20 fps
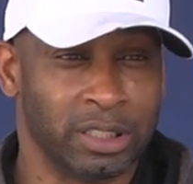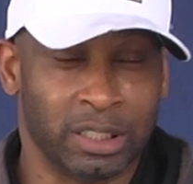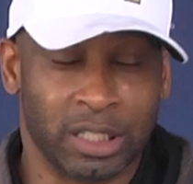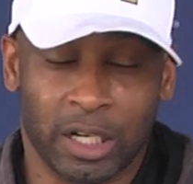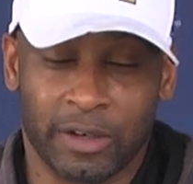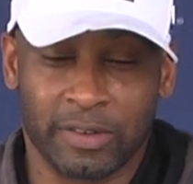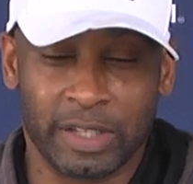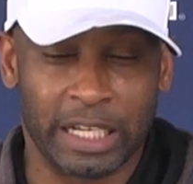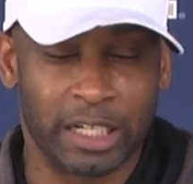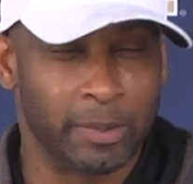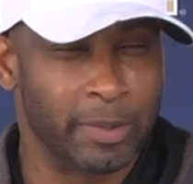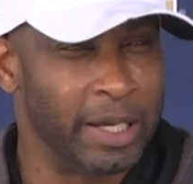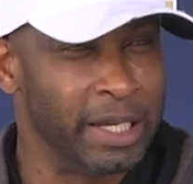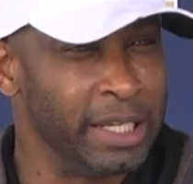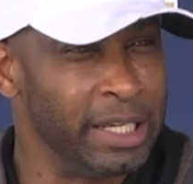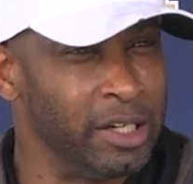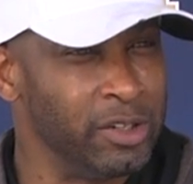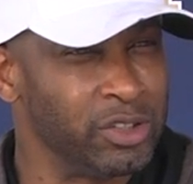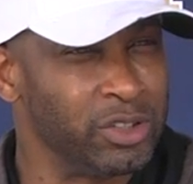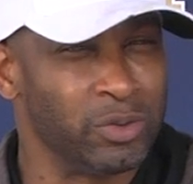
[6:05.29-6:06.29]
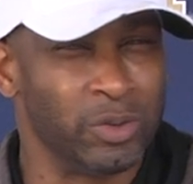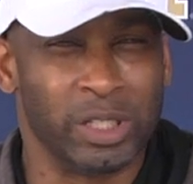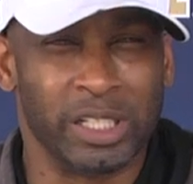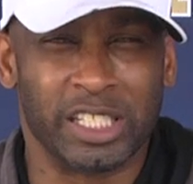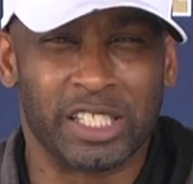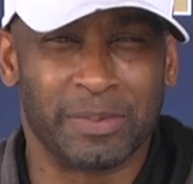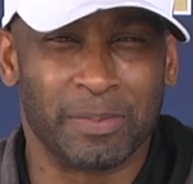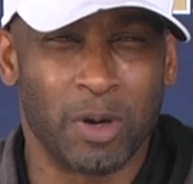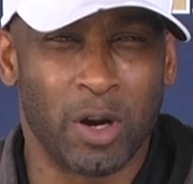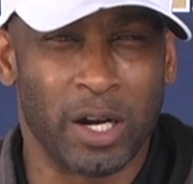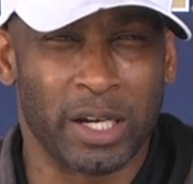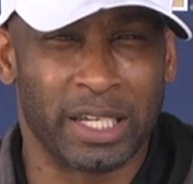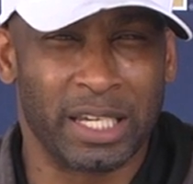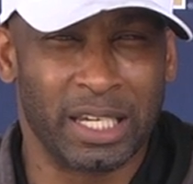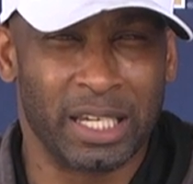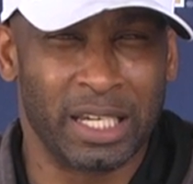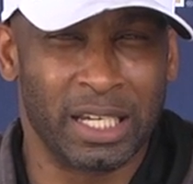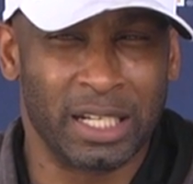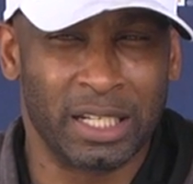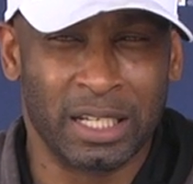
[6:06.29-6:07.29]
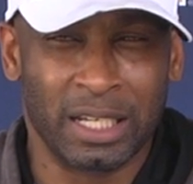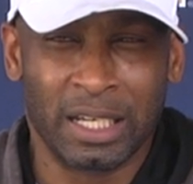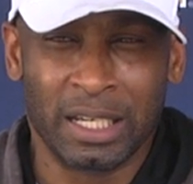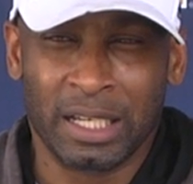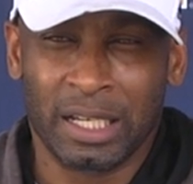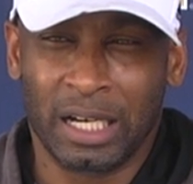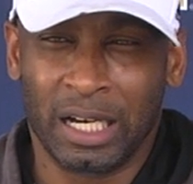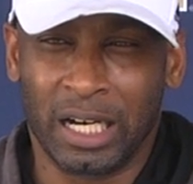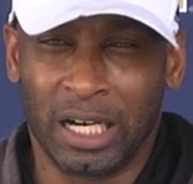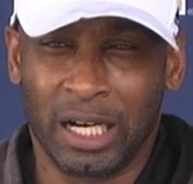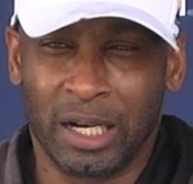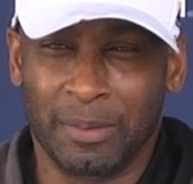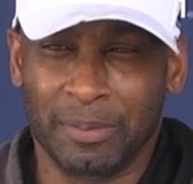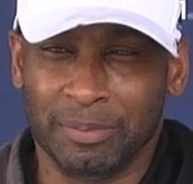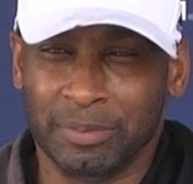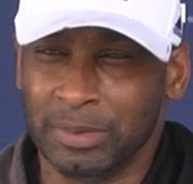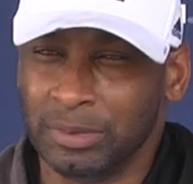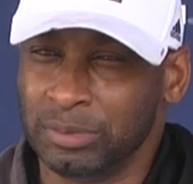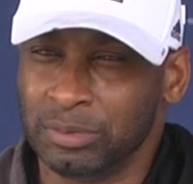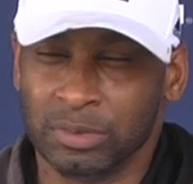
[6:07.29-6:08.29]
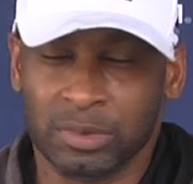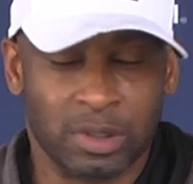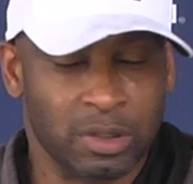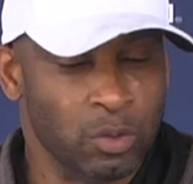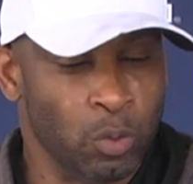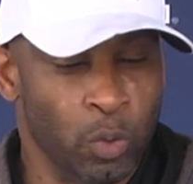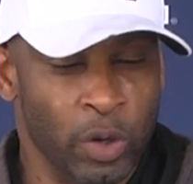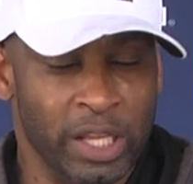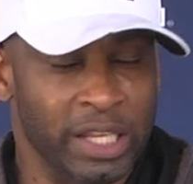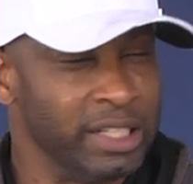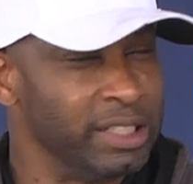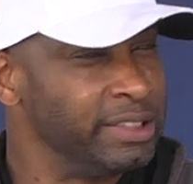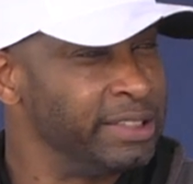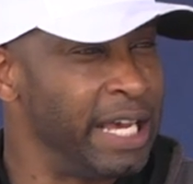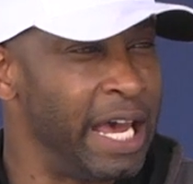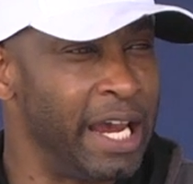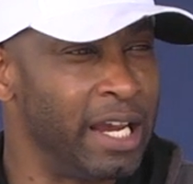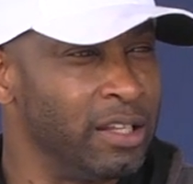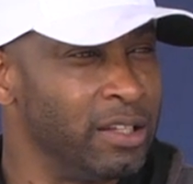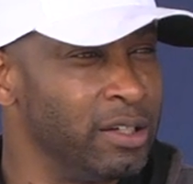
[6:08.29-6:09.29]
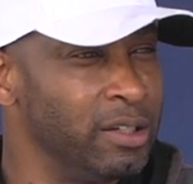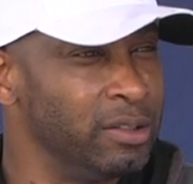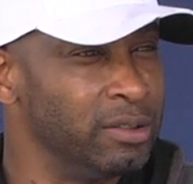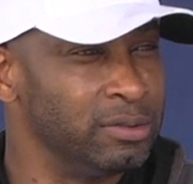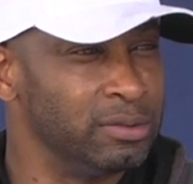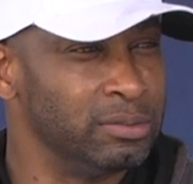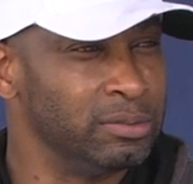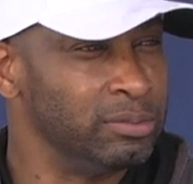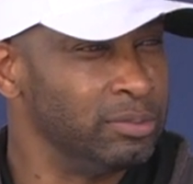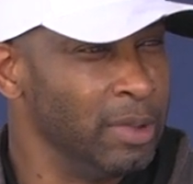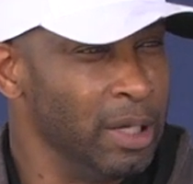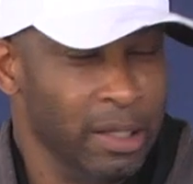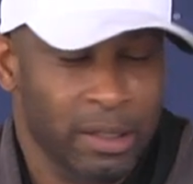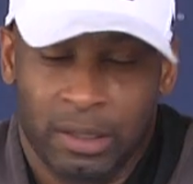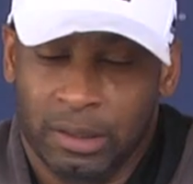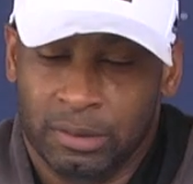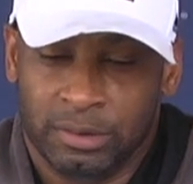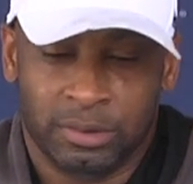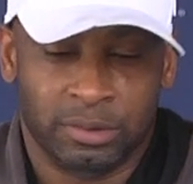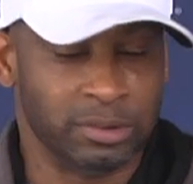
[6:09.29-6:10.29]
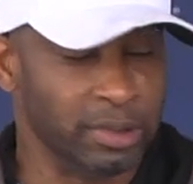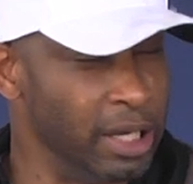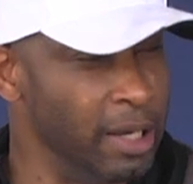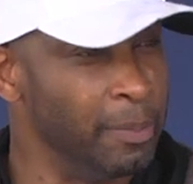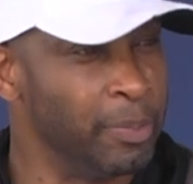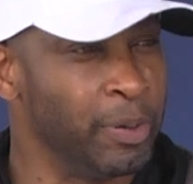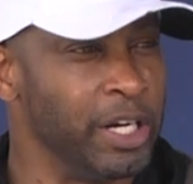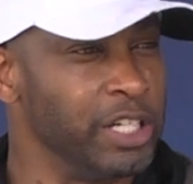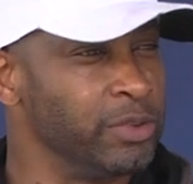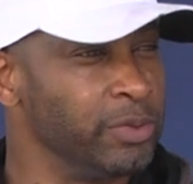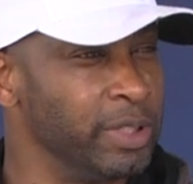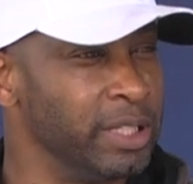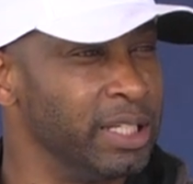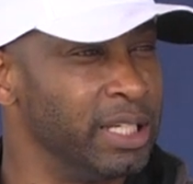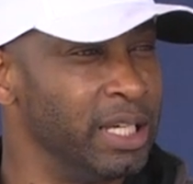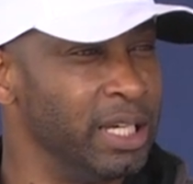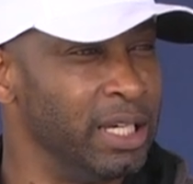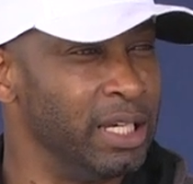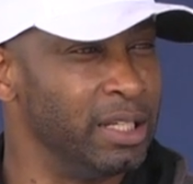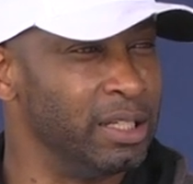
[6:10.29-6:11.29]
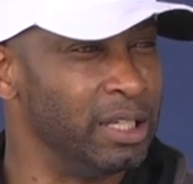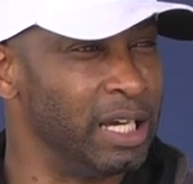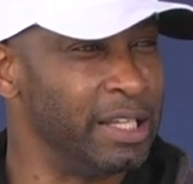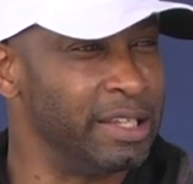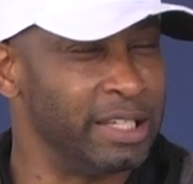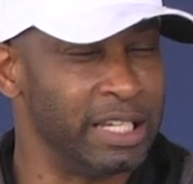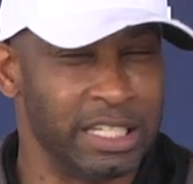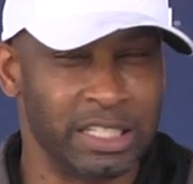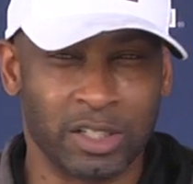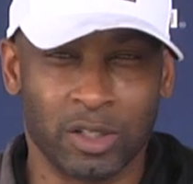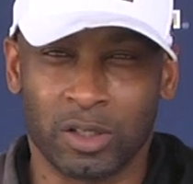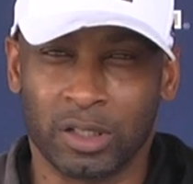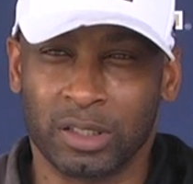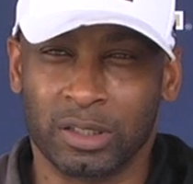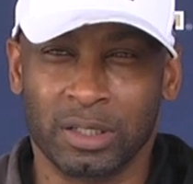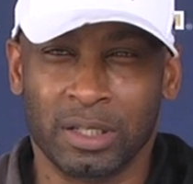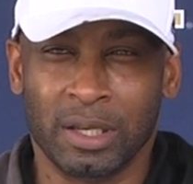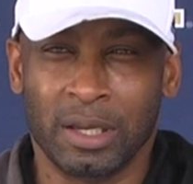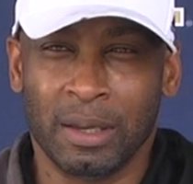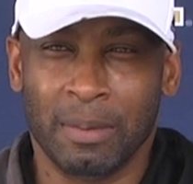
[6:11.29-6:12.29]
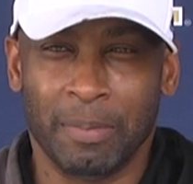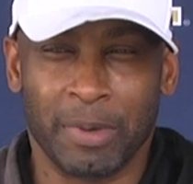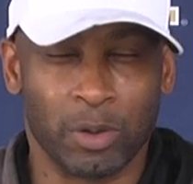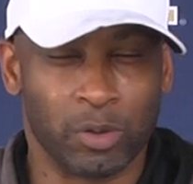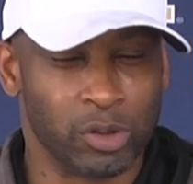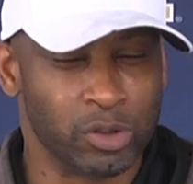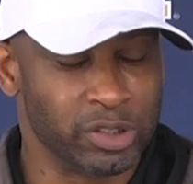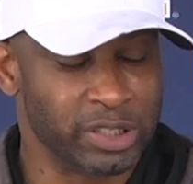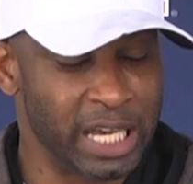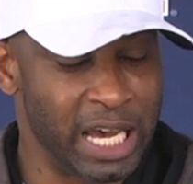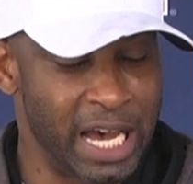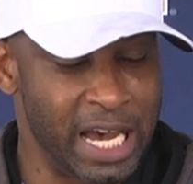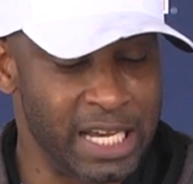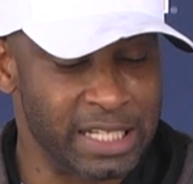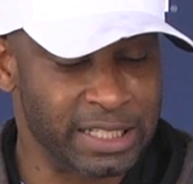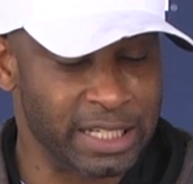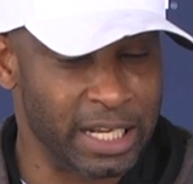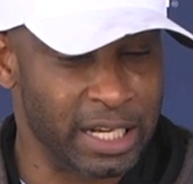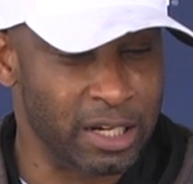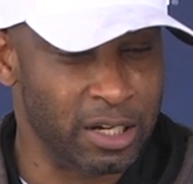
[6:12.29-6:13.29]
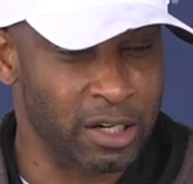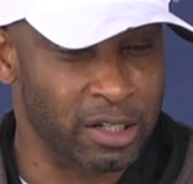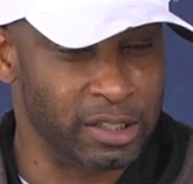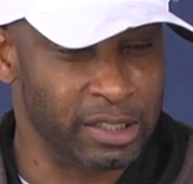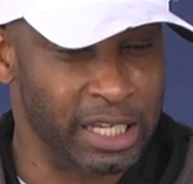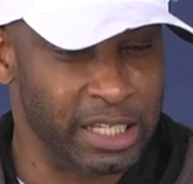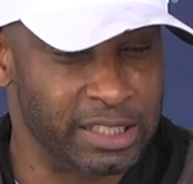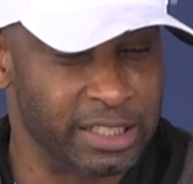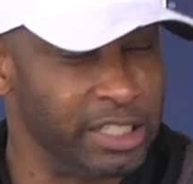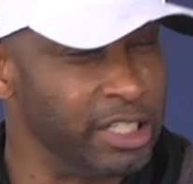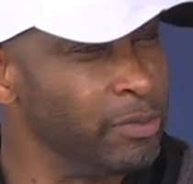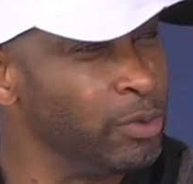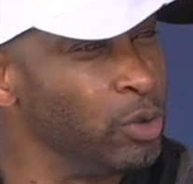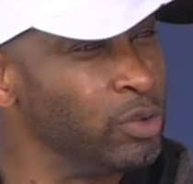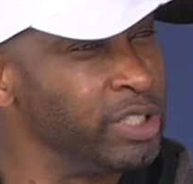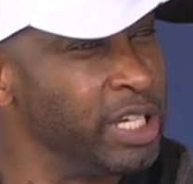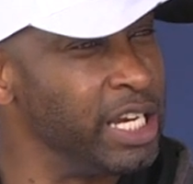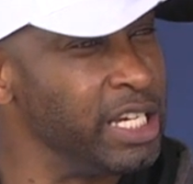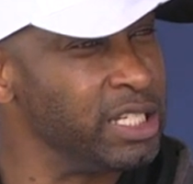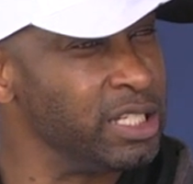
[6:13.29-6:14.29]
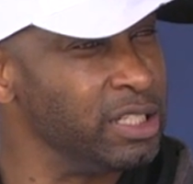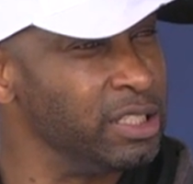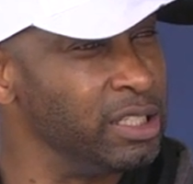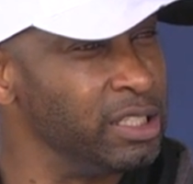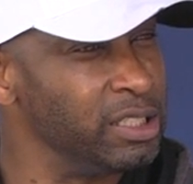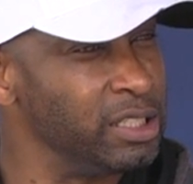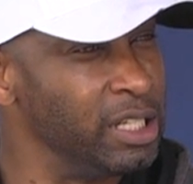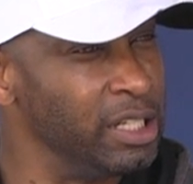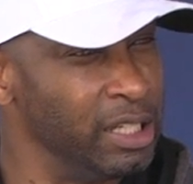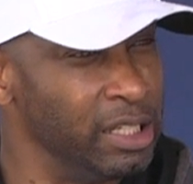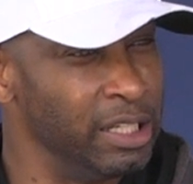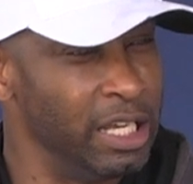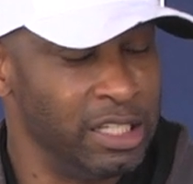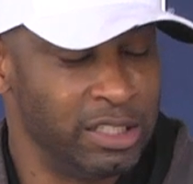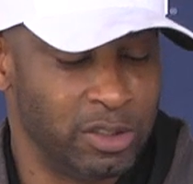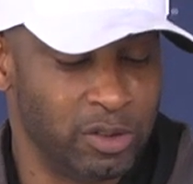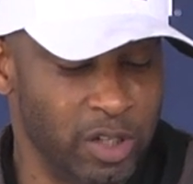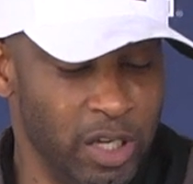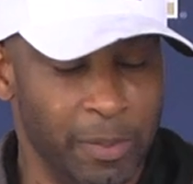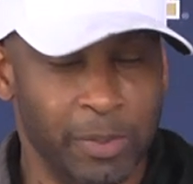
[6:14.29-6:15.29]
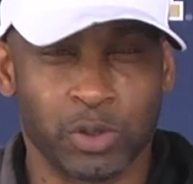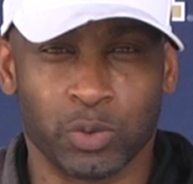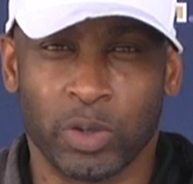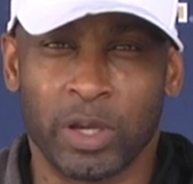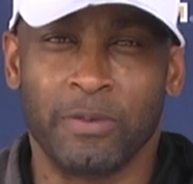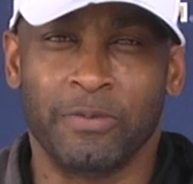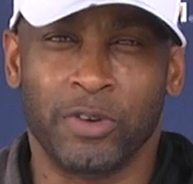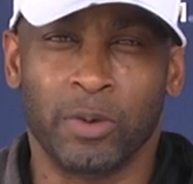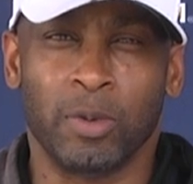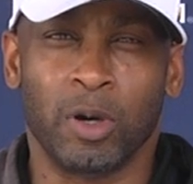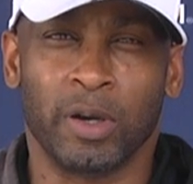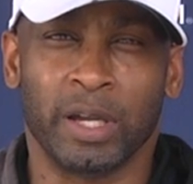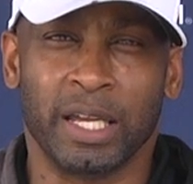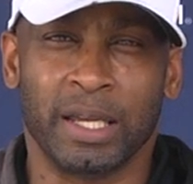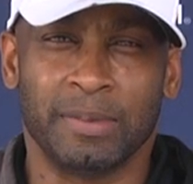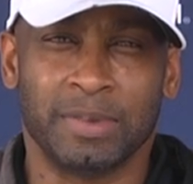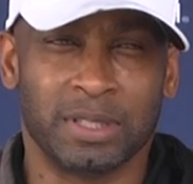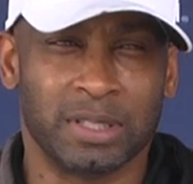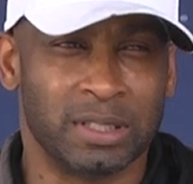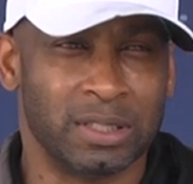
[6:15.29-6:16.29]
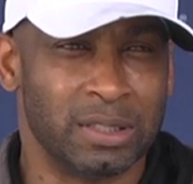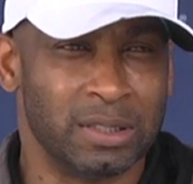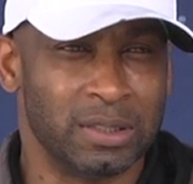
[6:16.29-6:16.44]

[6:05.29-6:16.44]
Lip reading: Cover like nobody else. Really smart kid. Willing tackler. Impressed with the kid. I think he's going to be one of those guys that's in the rotation, and that's going to help us win football games.